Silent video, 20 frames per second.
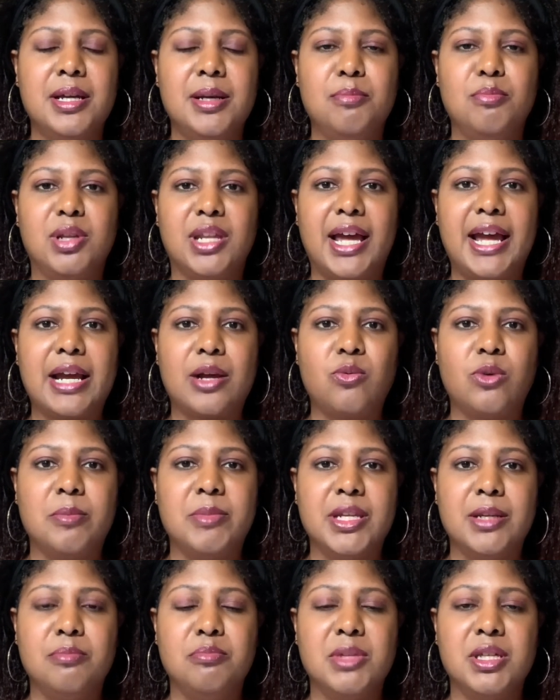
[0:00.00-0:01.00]
Black
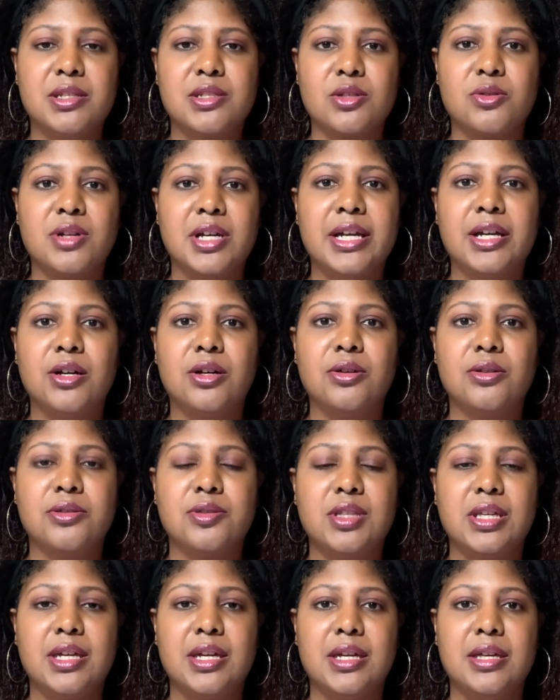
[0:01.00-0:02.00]
women and mental health
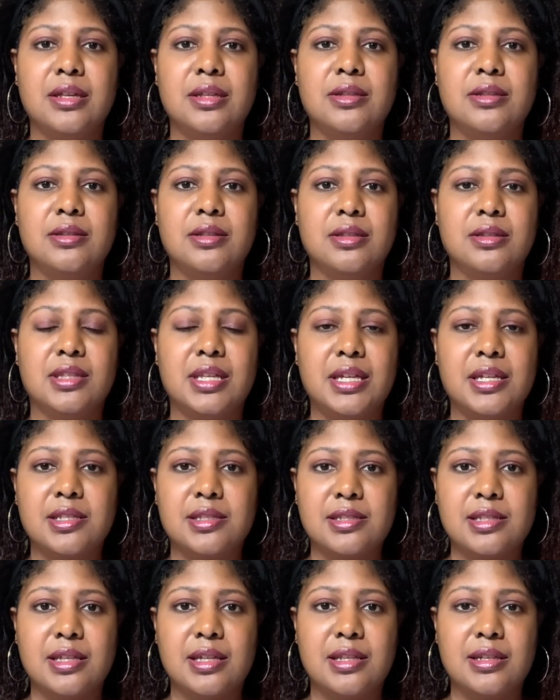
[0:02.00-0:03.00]
and the things
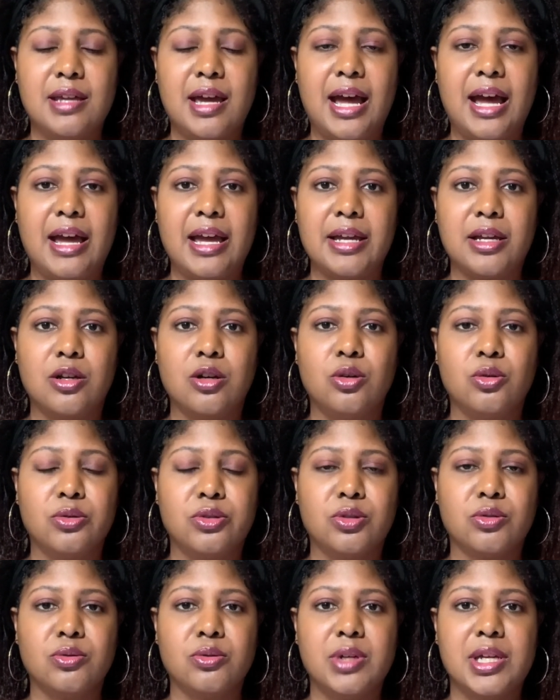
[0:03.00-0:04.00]
that I go
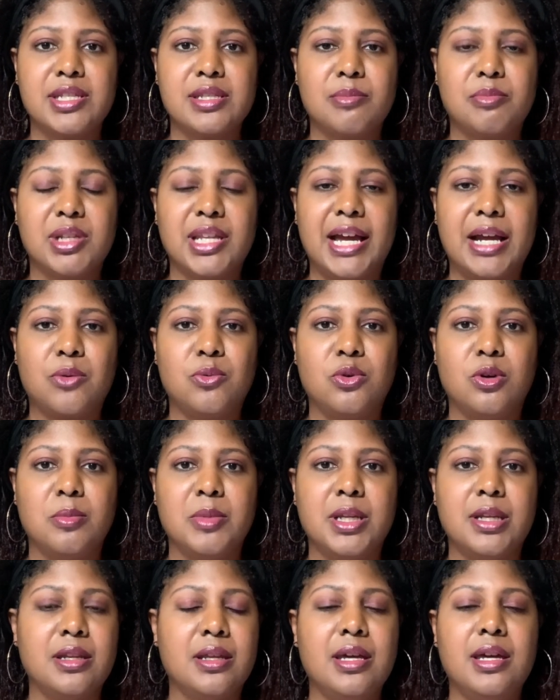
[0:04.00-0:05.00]
through as a Black
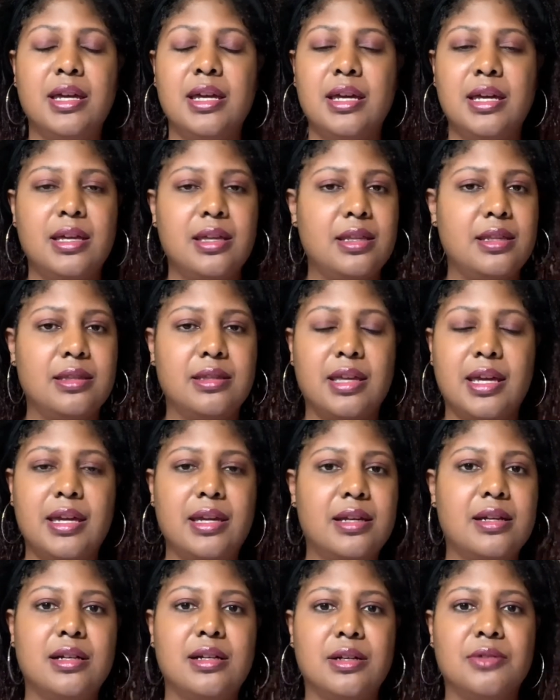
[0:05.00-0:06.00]
woman, they
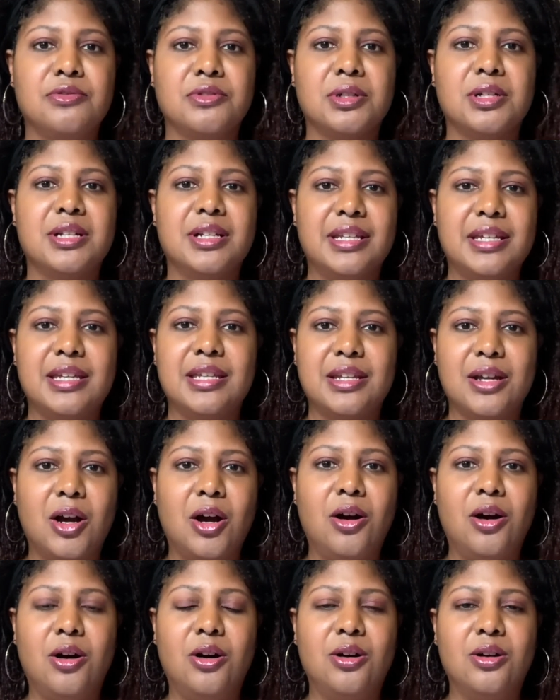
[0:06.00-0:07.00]
covered it
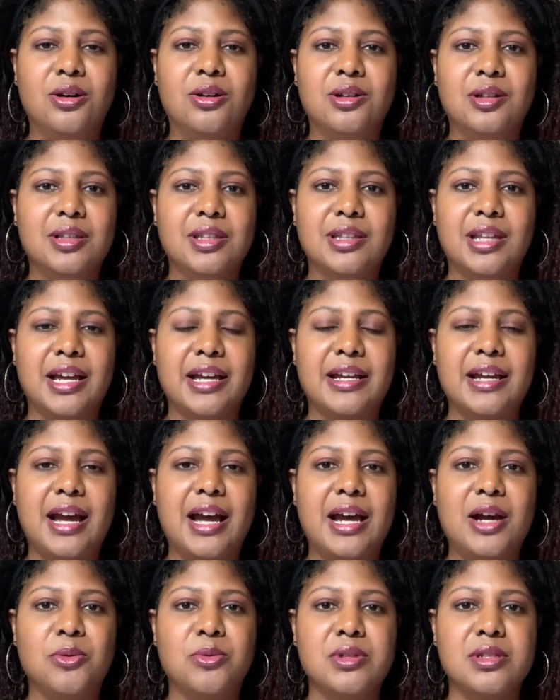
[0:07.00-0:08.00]
all. Like,
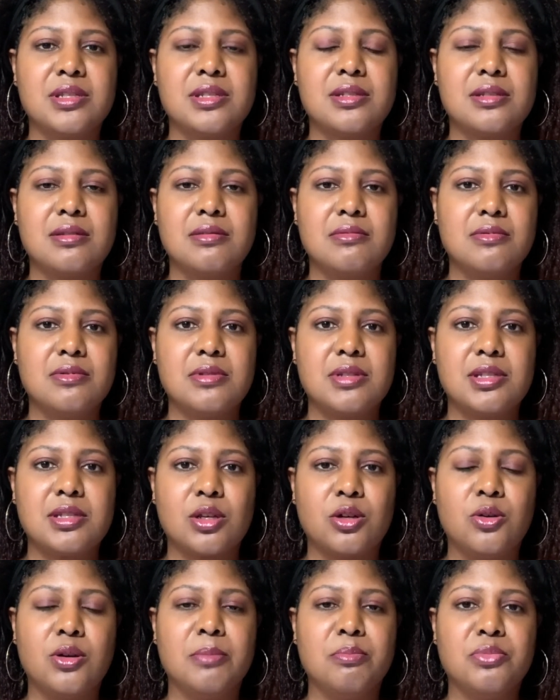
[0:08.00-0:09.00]
I was
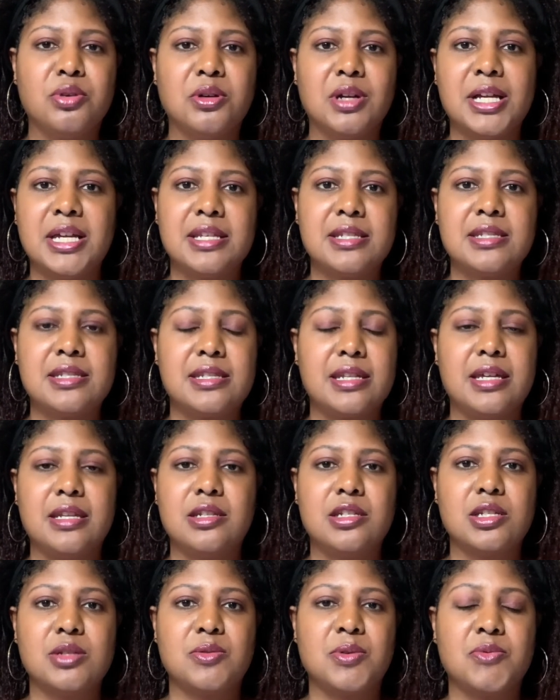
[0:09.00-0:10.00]
so impressed
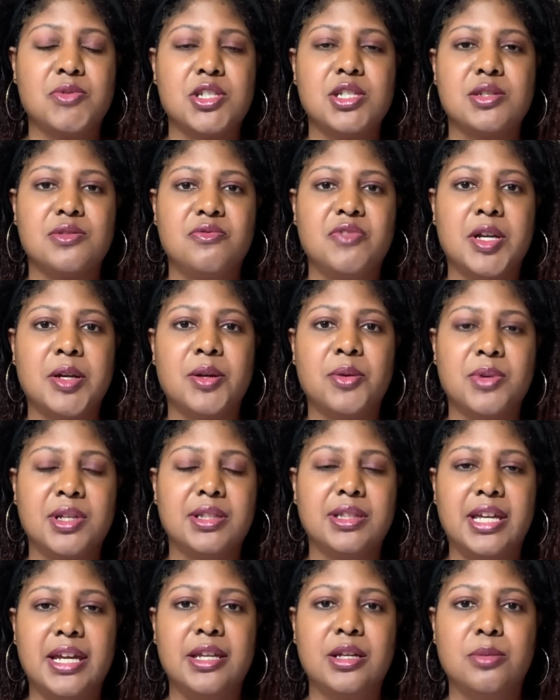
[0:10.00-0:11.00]
and it was just very
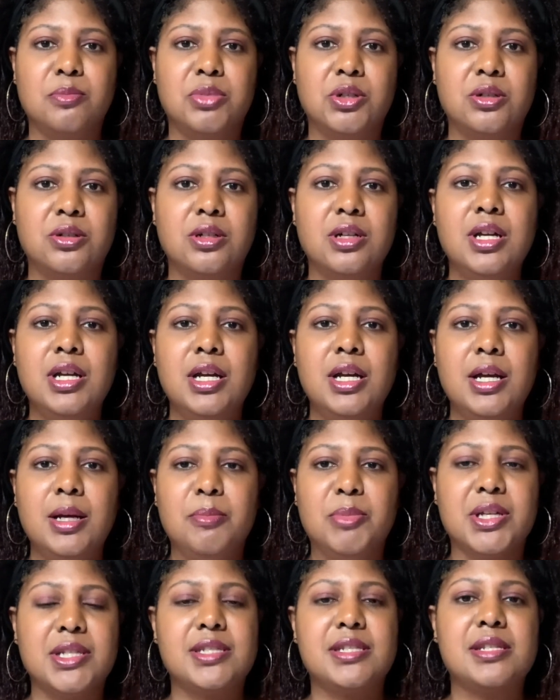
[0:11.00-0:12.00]
relatable.
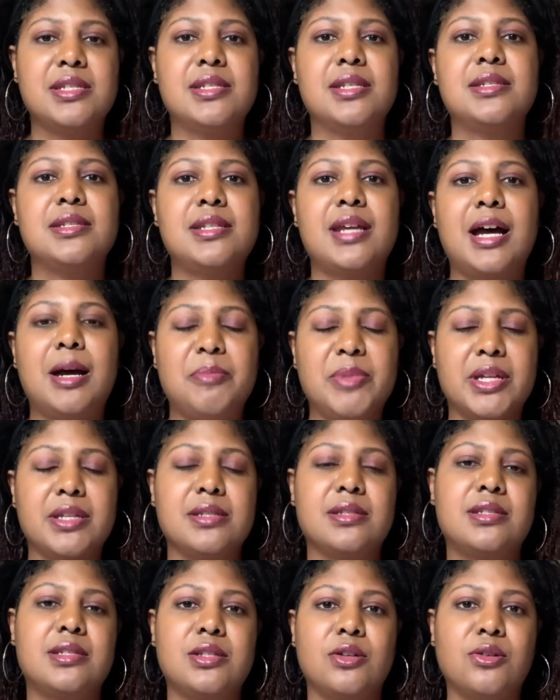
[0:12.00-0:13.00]
But since this topic
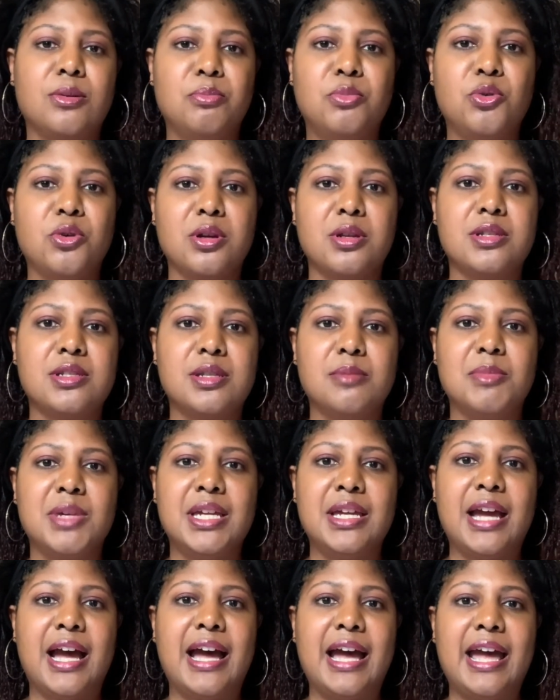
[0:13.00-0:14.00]
is so important to
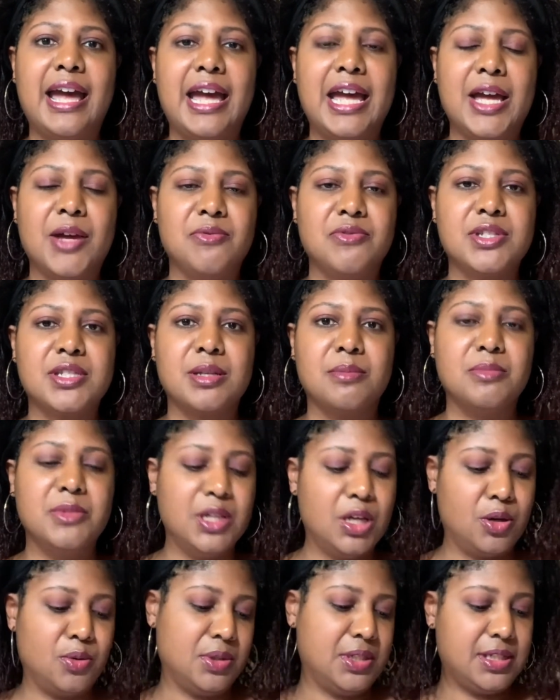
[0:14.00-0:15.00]
me, I have some
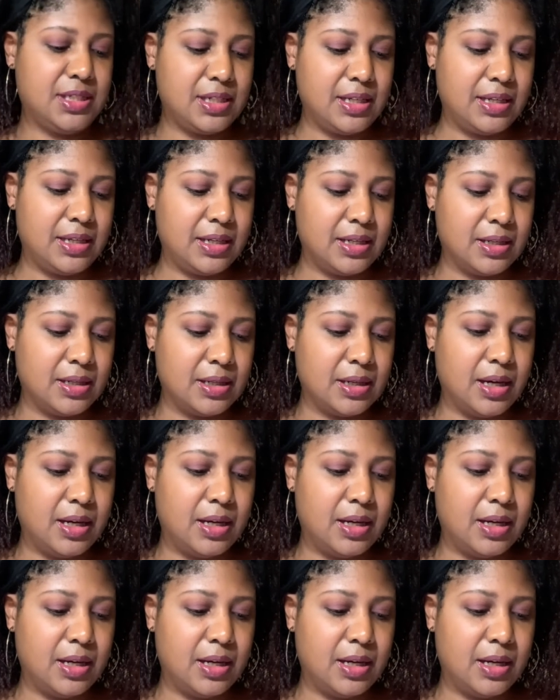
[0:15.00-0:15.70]
notes here.